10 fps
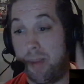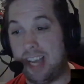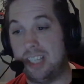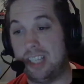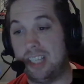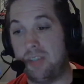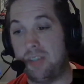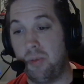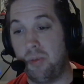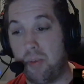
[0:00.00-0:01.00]
on this last
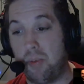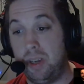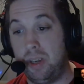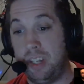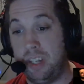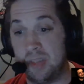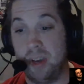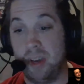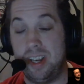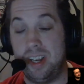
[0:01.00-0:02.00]
one that we just
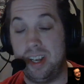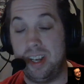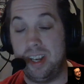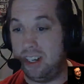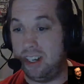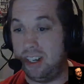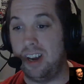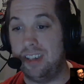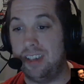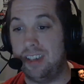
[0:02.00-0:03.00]
went down there and John
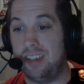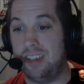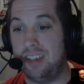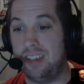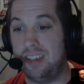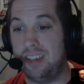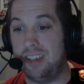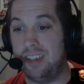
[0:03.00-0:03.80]
got a taste of